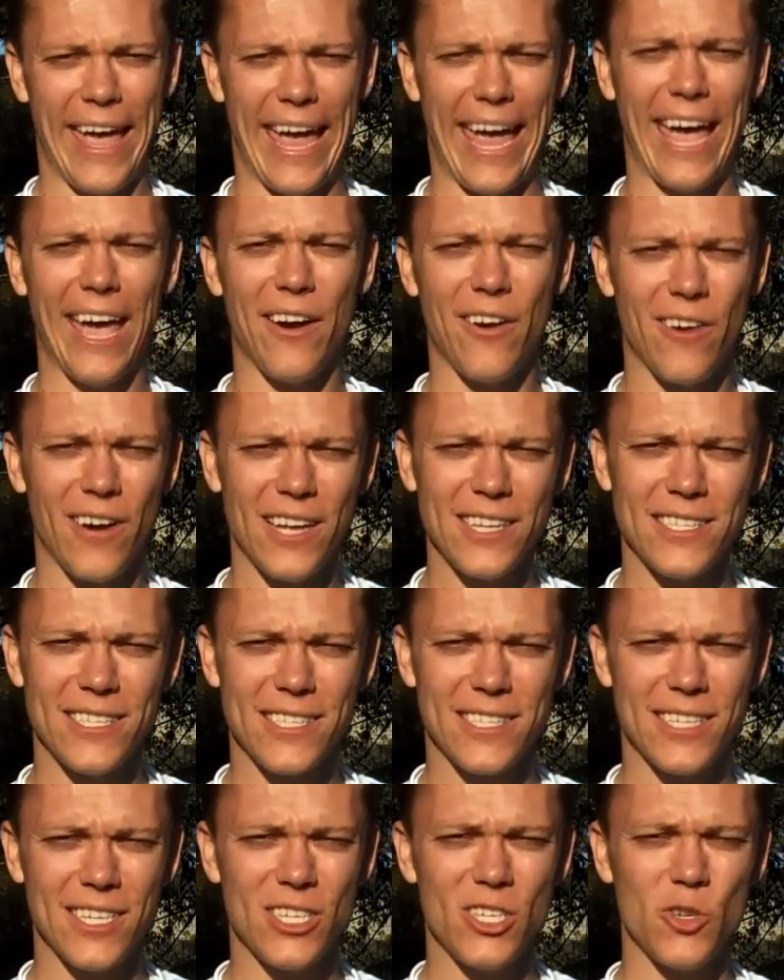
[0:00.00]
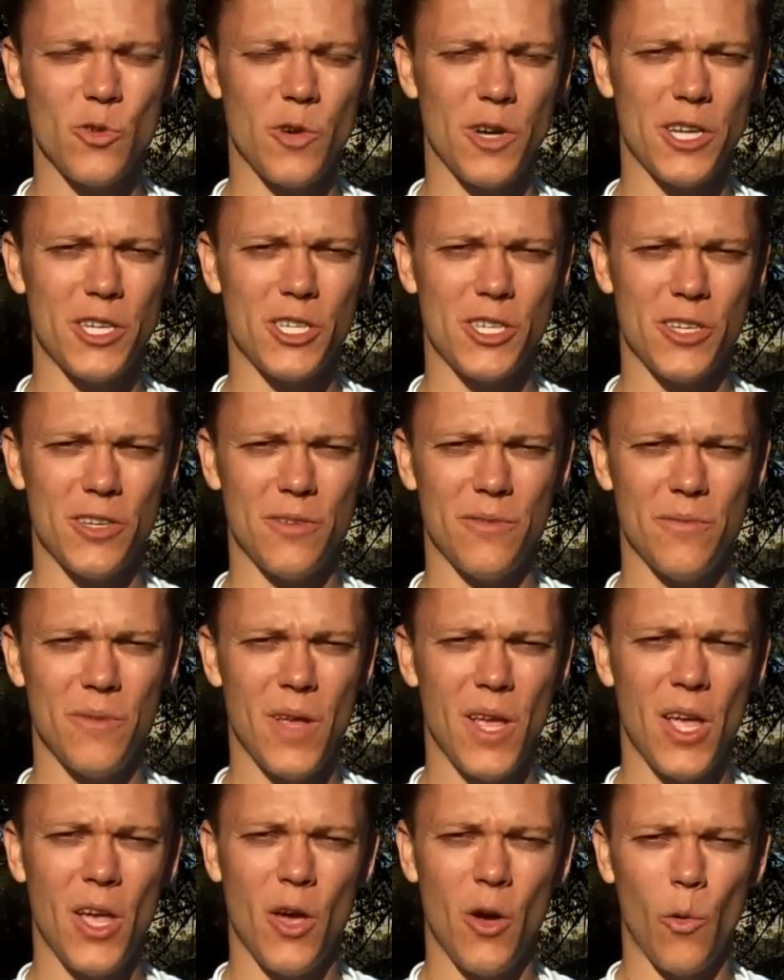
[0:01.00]
Analyze the situation,
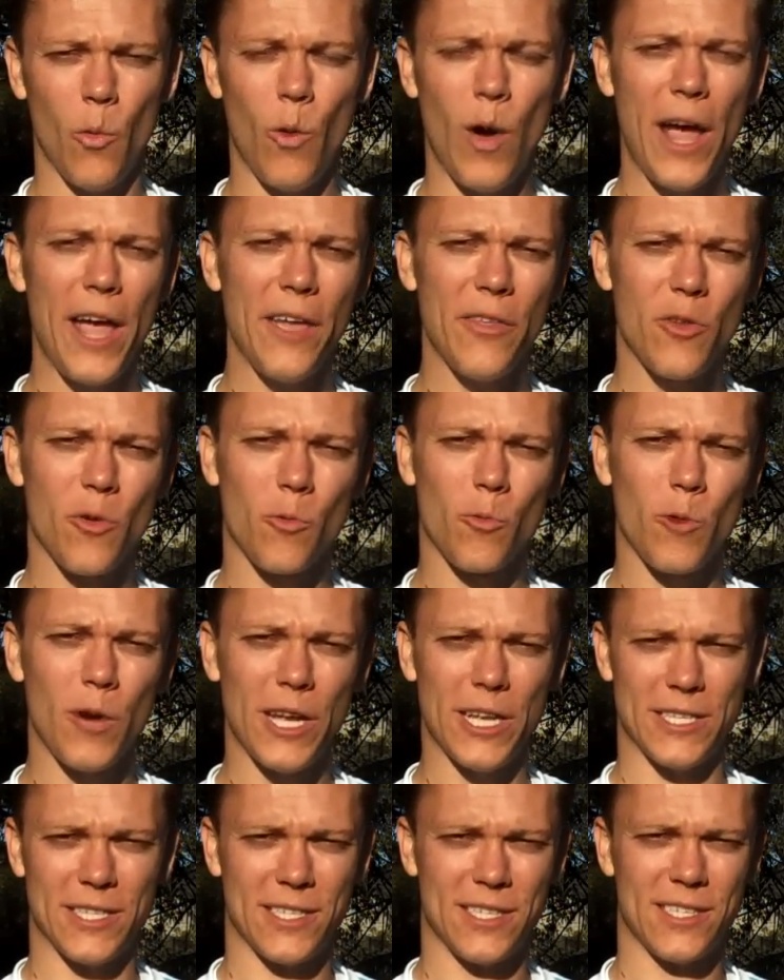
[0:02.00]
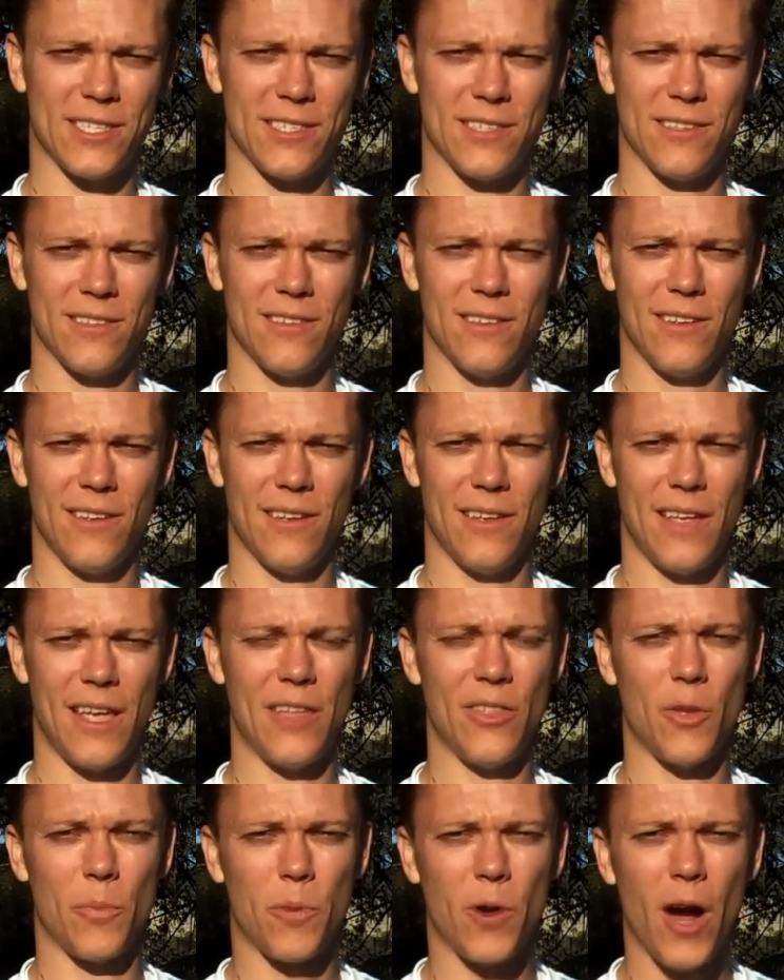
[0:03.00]
weigh the risks
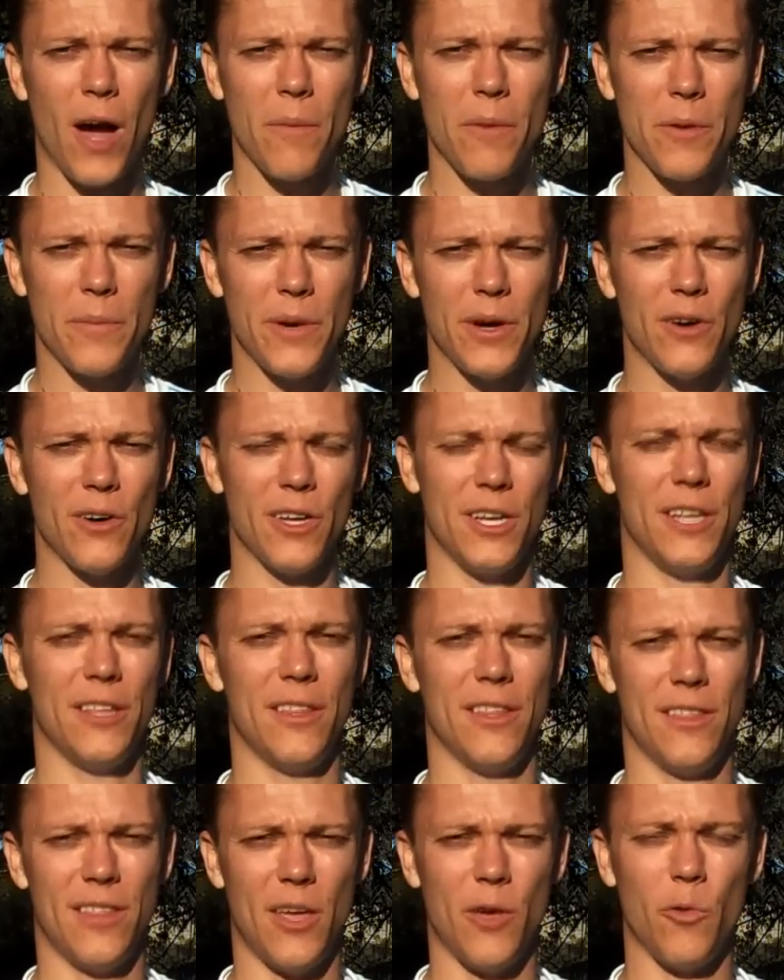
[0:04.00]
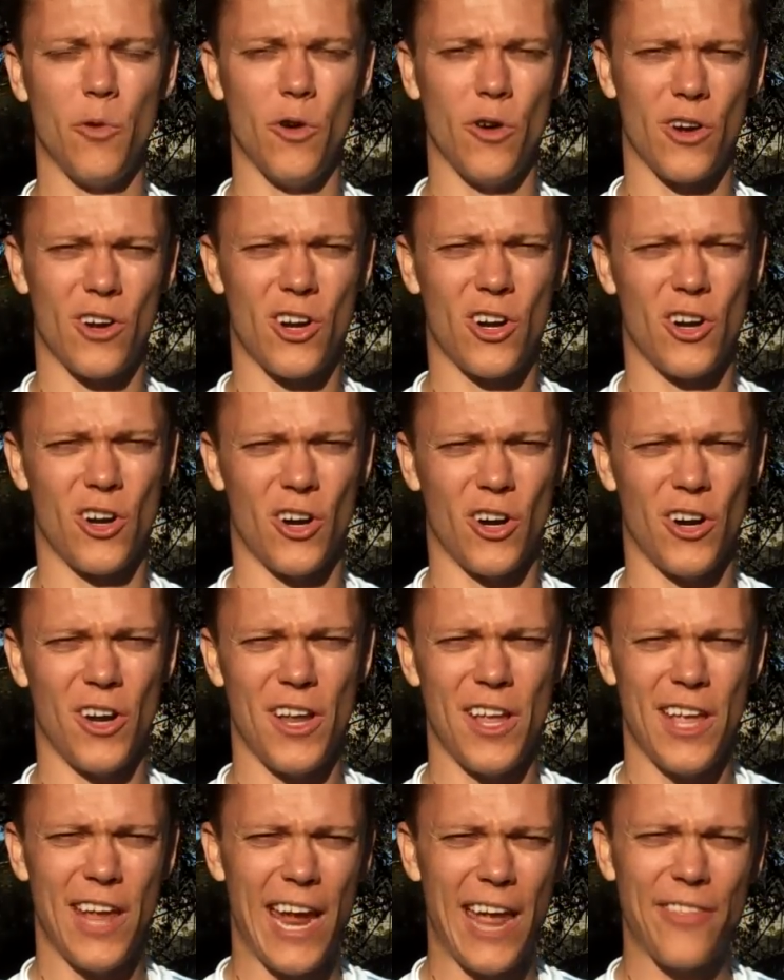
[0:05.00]
and the probability that they will occur,
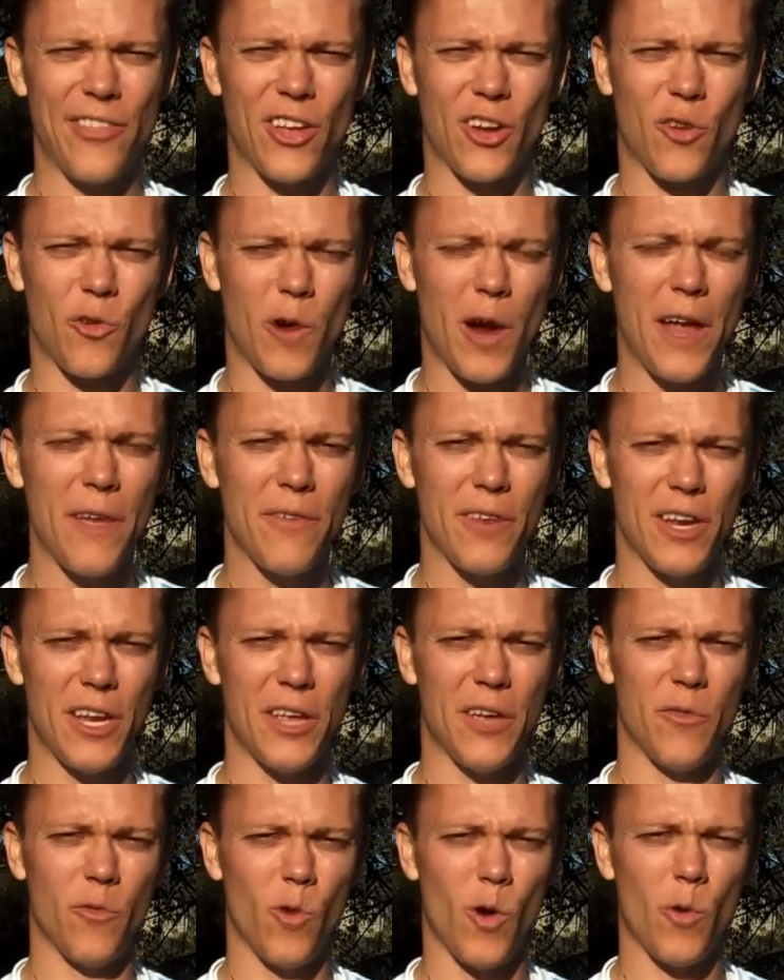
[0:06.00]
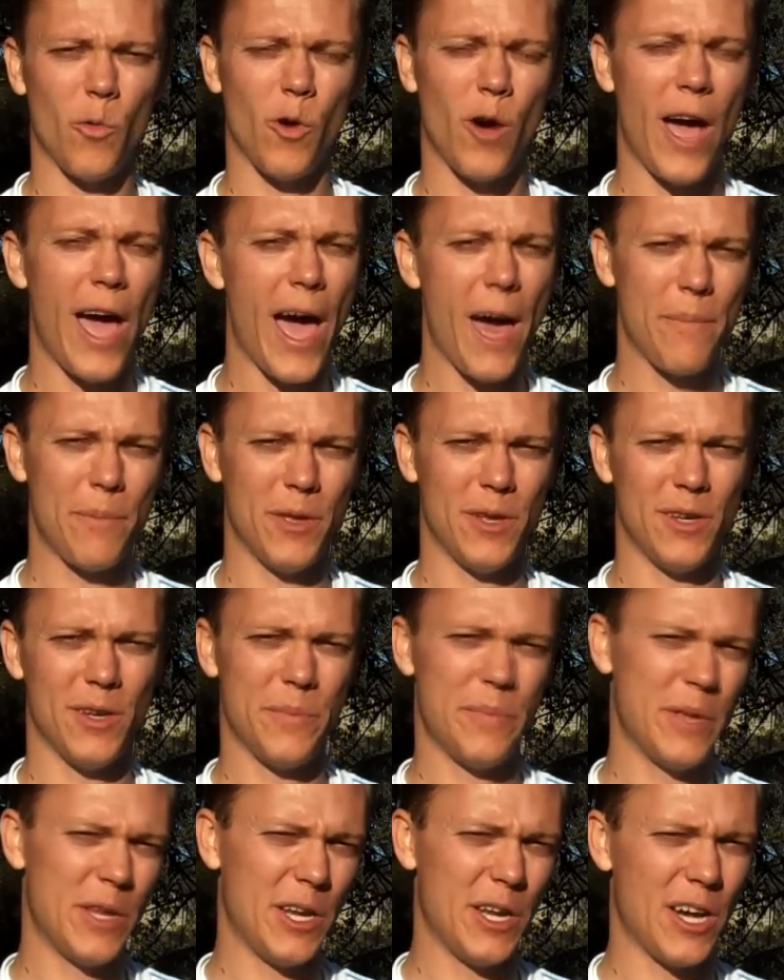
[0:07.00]
and the gravity of what will happen
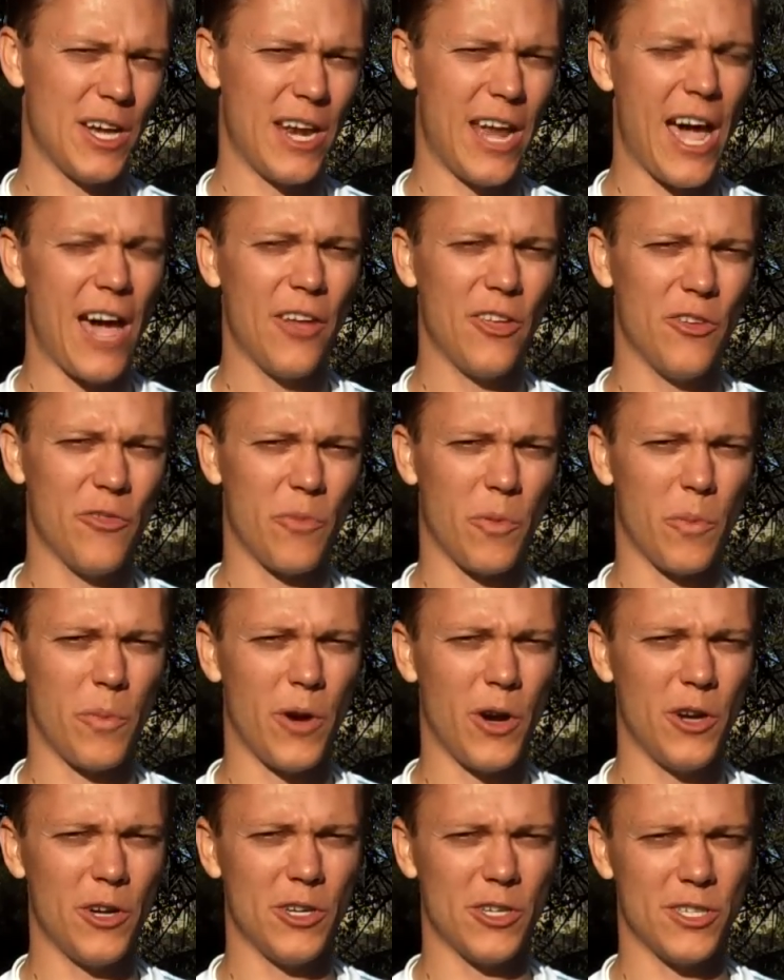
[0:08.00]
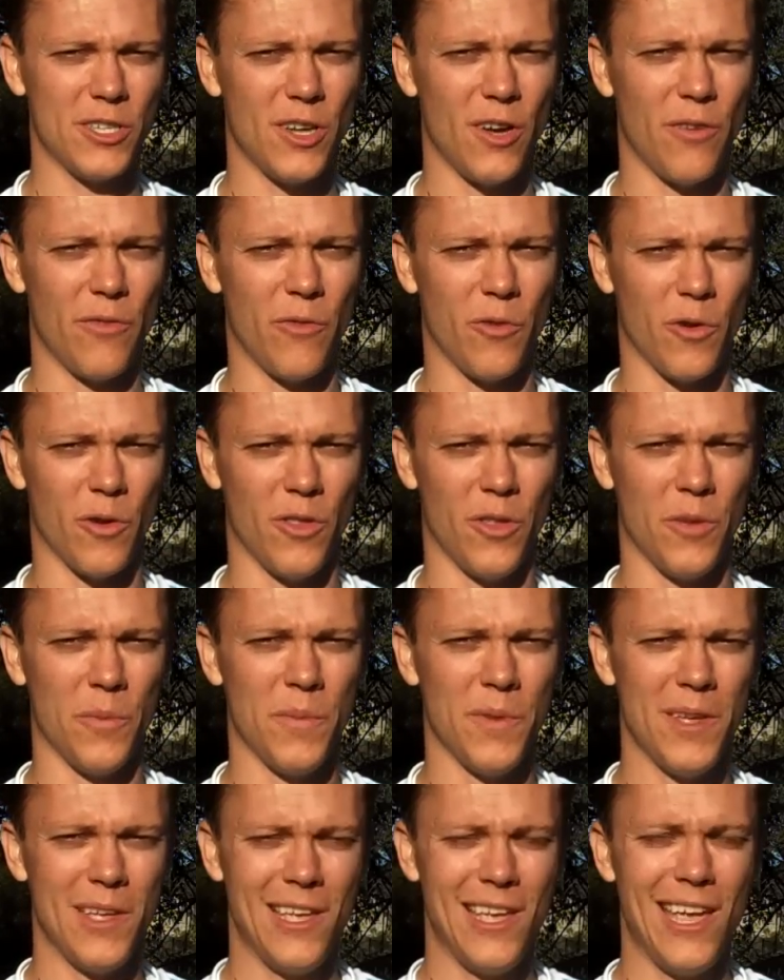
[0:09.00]
depending on how you've prepared yourself for them.
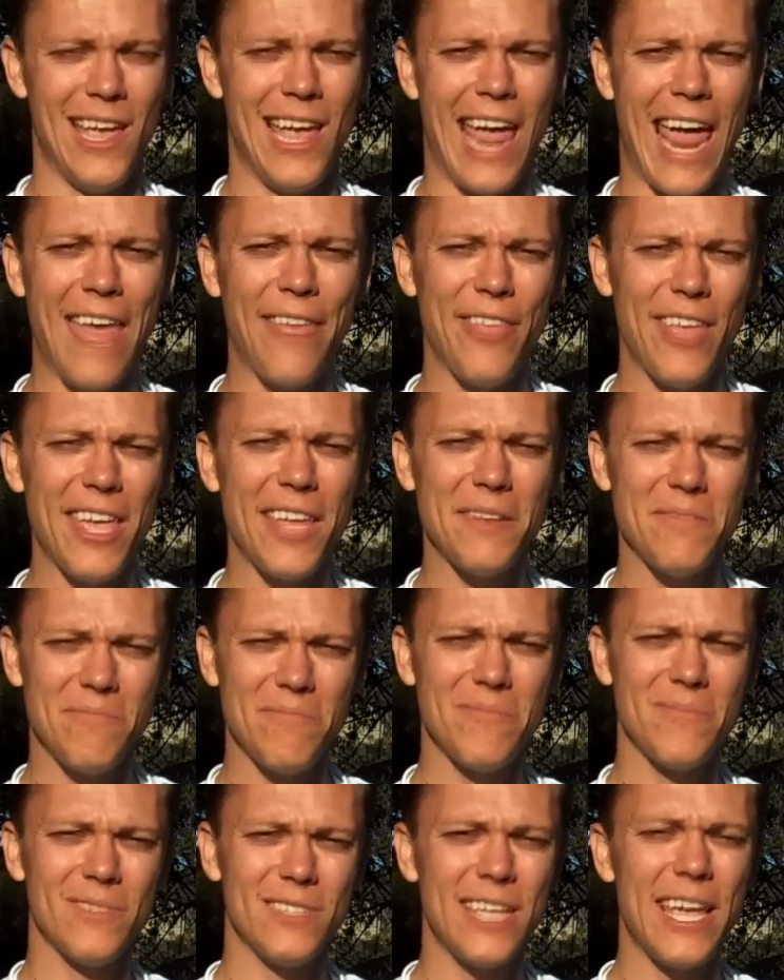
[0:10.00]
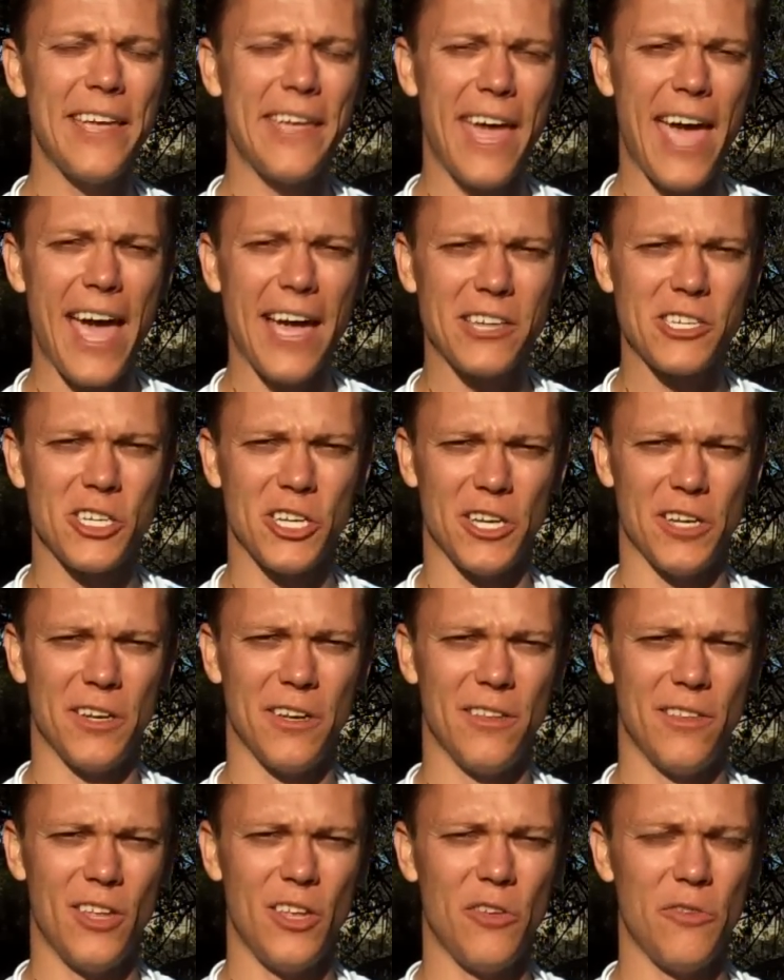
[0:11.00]
And then take action
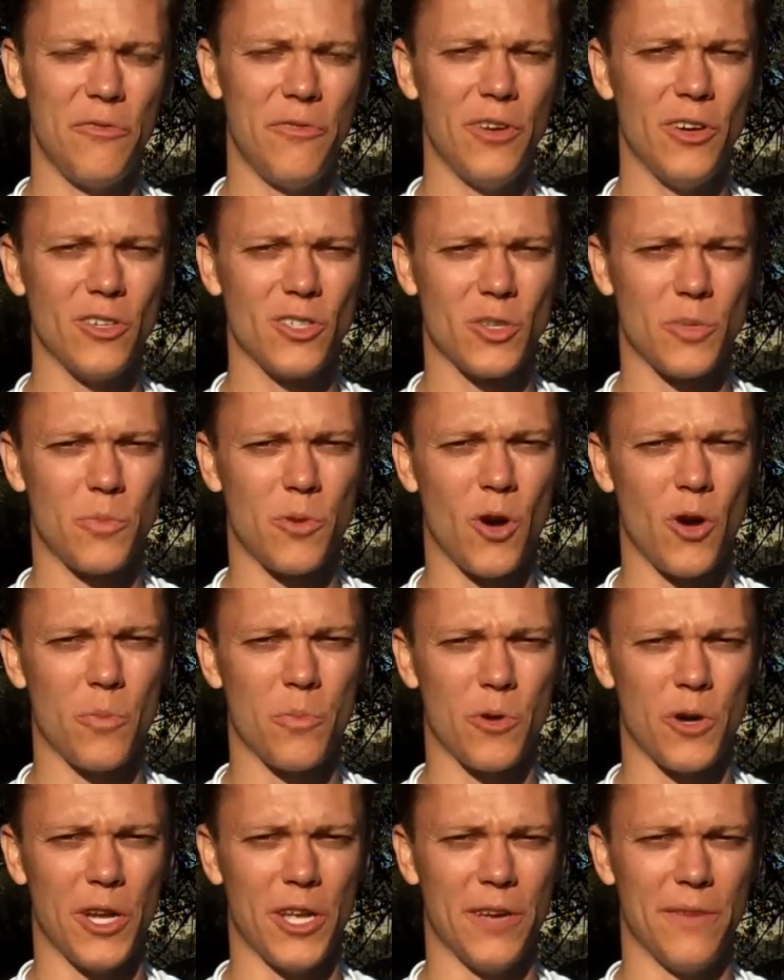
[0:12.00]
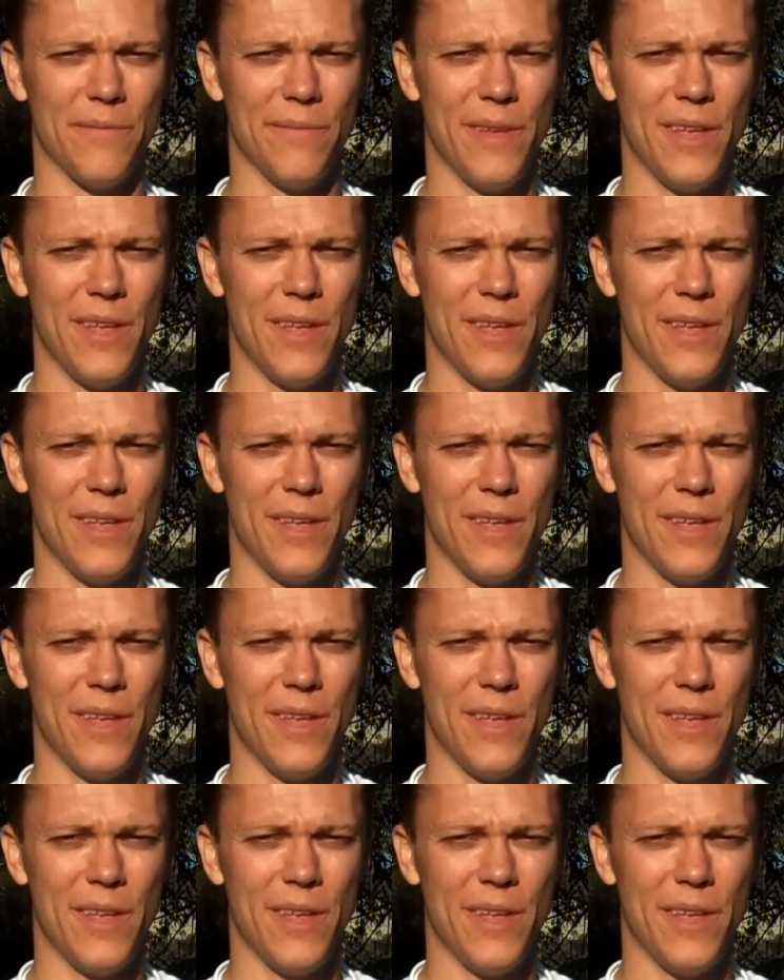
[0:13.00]
that you feel is appropriate.